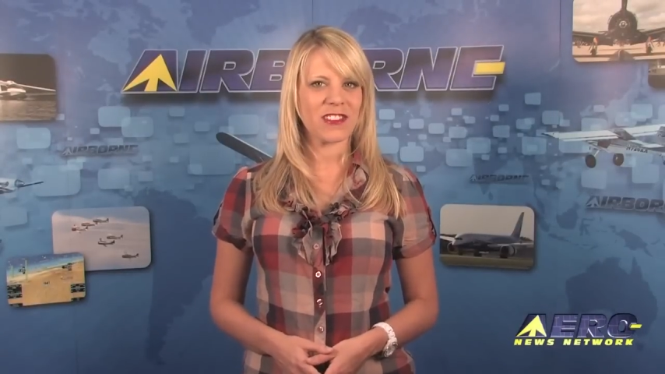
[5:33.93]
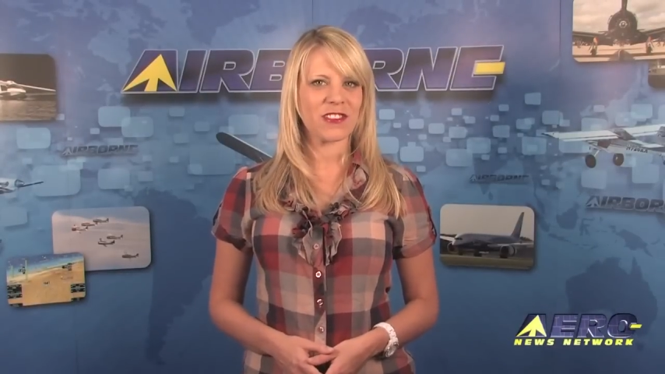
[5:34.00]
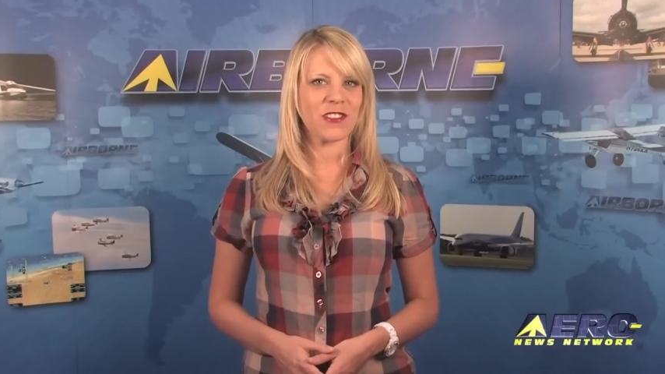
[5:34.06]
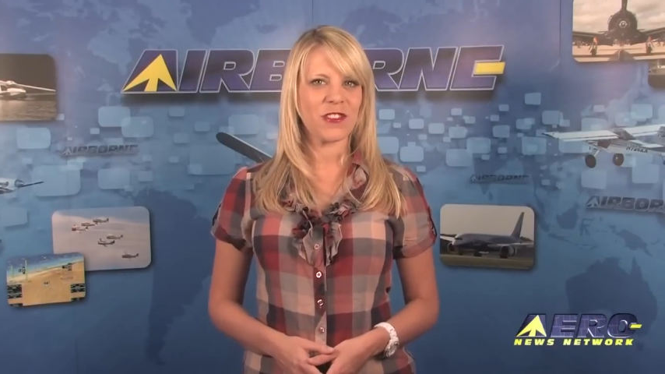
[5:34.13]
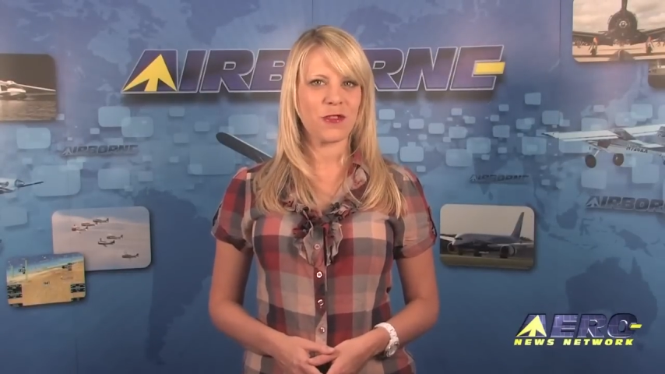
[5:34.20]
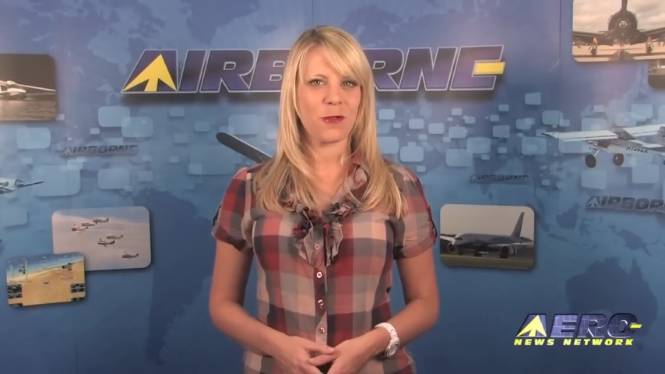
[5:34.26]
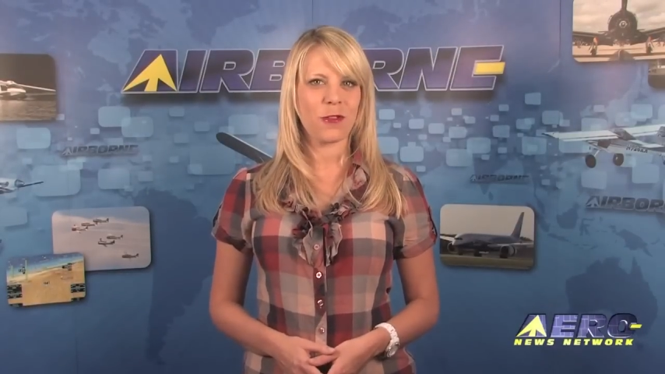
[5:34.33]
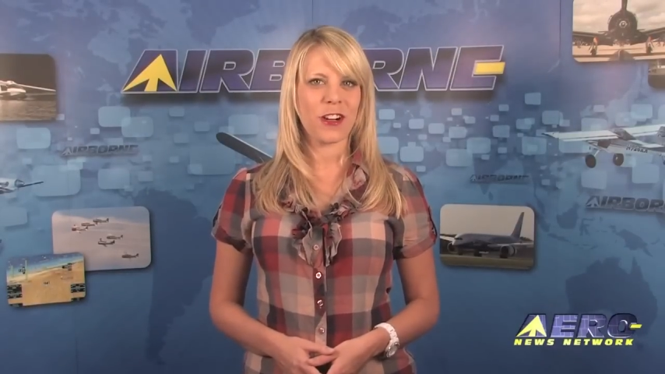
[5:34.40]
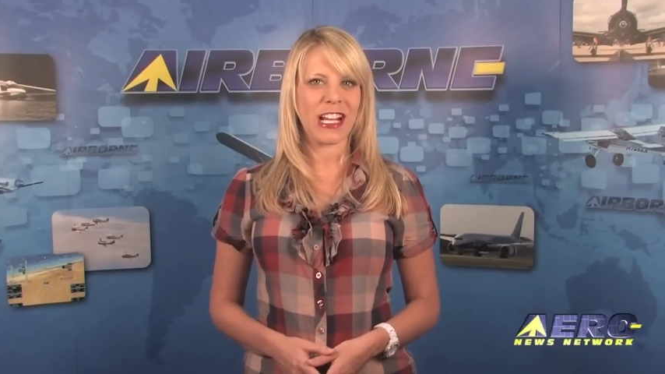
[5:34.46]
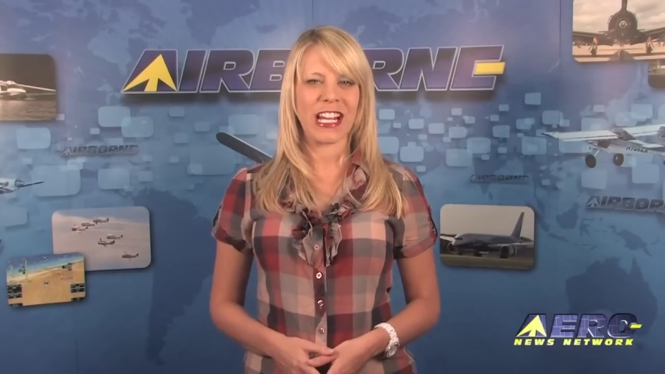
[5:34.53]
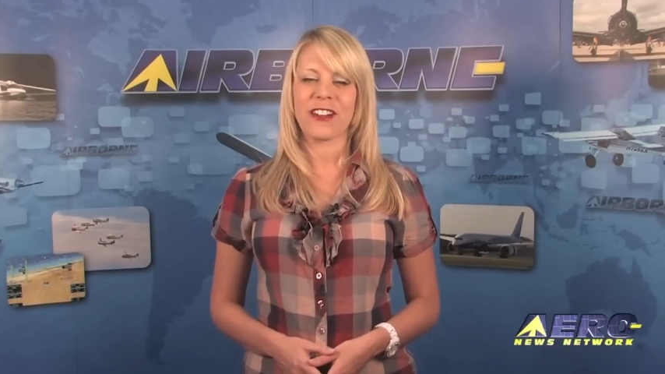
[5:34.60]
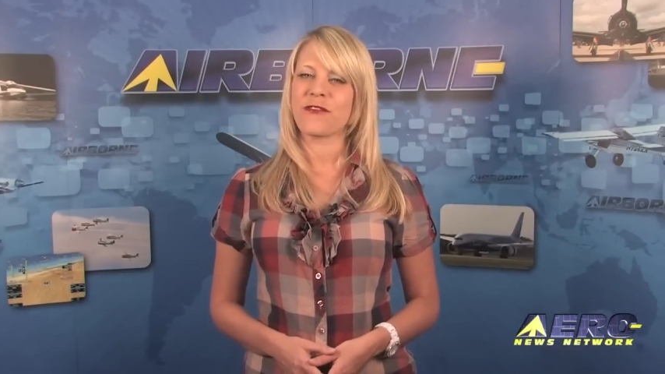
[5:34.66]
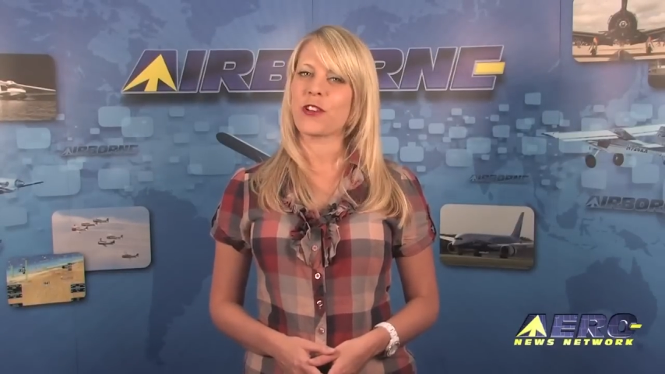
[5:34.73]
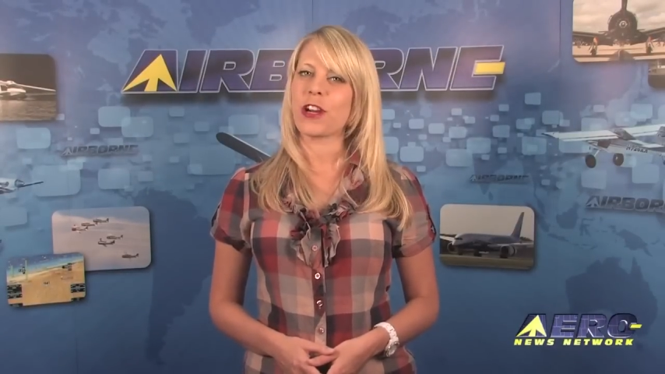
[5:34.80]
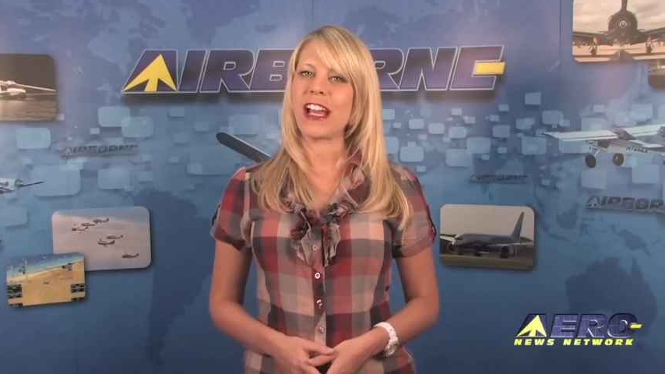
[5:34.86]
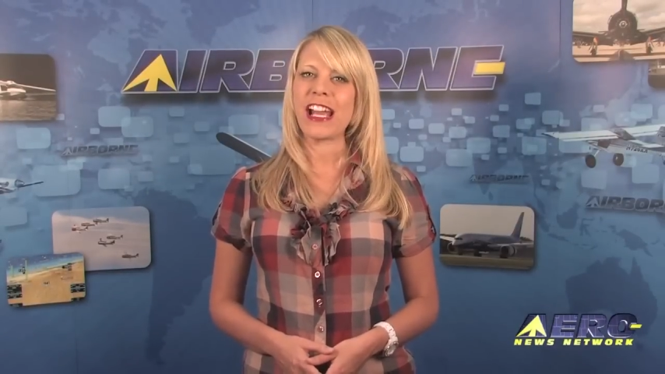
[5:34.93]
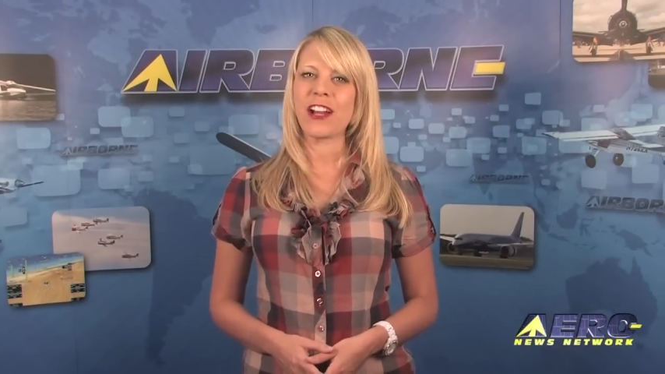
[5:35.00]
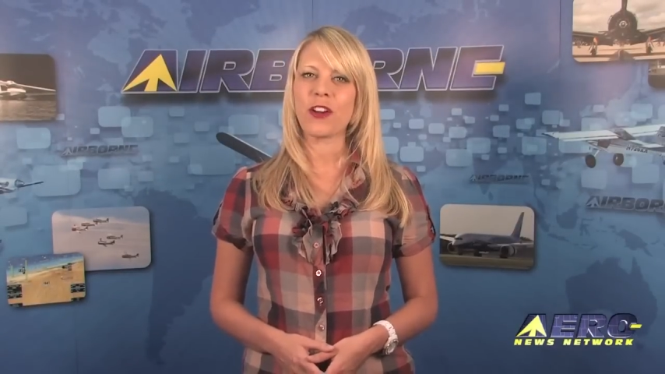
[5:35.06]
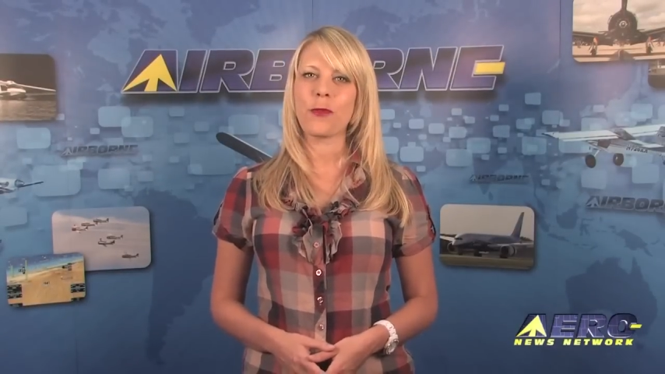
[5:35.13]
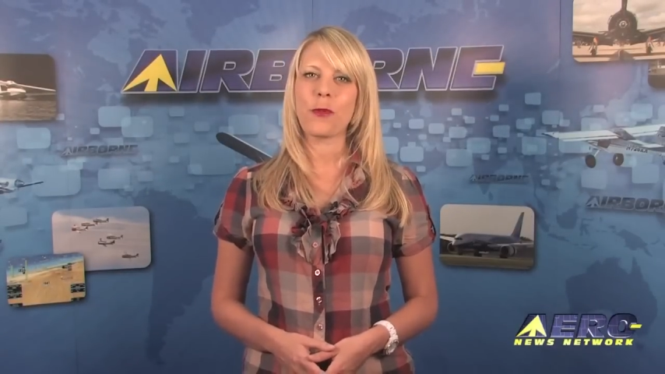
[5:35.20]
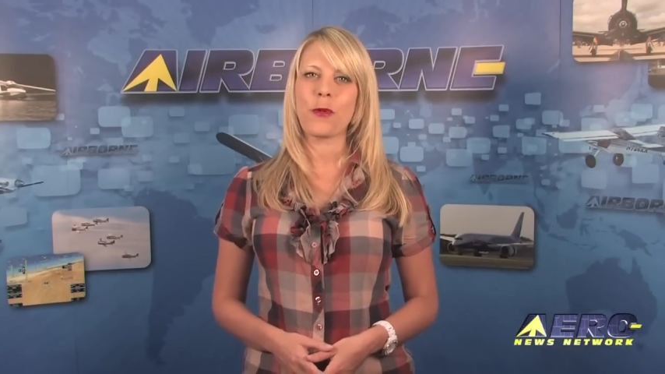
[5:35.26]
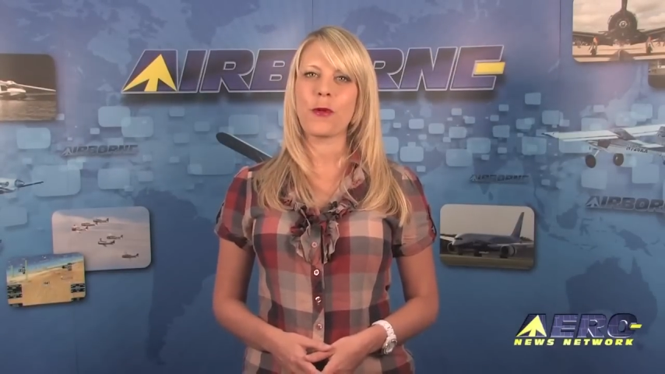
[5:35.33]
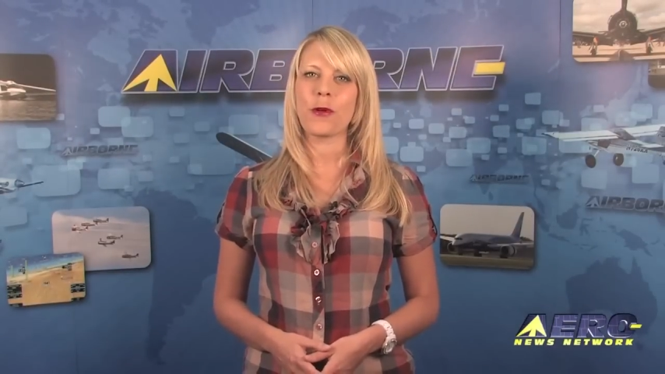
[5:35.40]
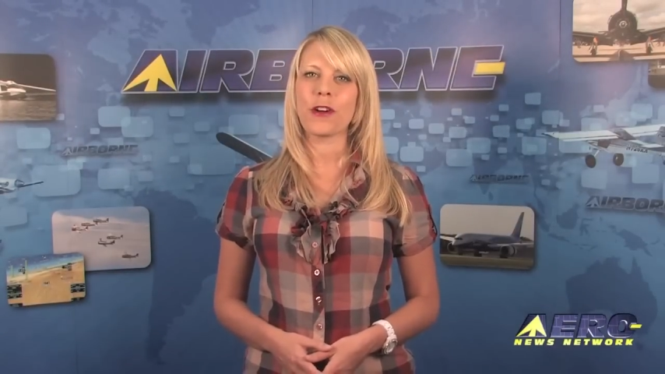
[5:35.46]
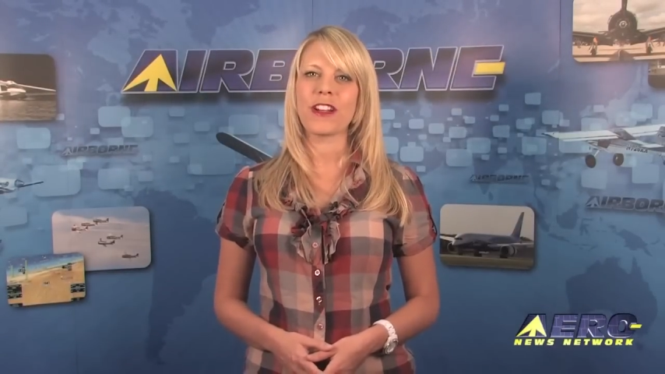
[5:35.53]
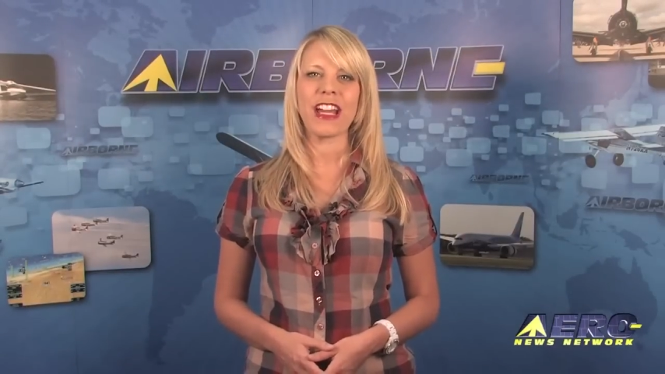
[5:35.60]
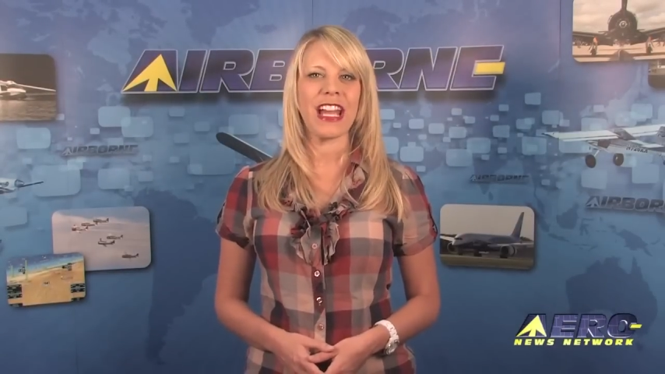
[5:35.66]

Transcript: a story for Airborne,